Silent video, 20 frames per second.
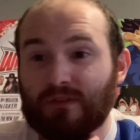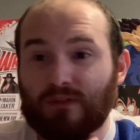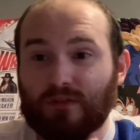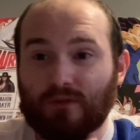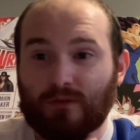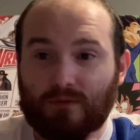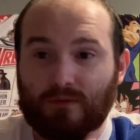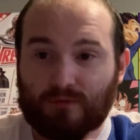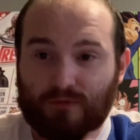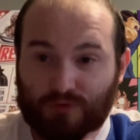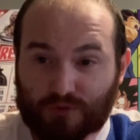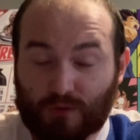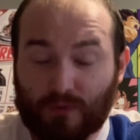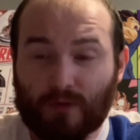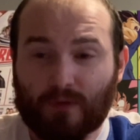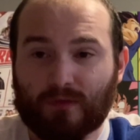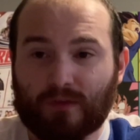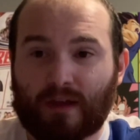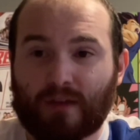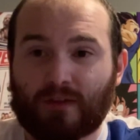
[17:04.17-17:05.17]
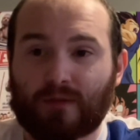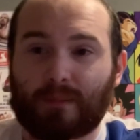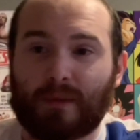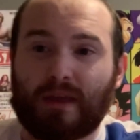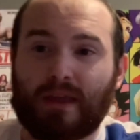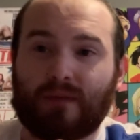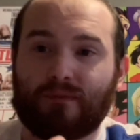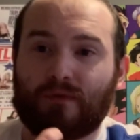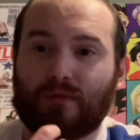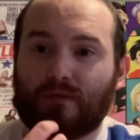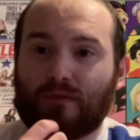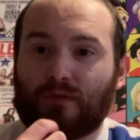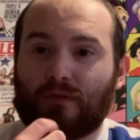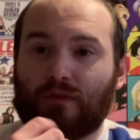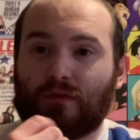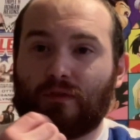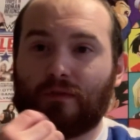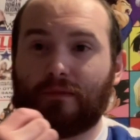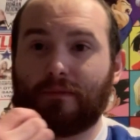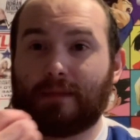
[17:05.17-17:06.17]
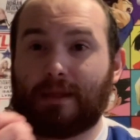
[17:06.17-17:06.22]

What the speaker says: to do those kinds of behaviors. So.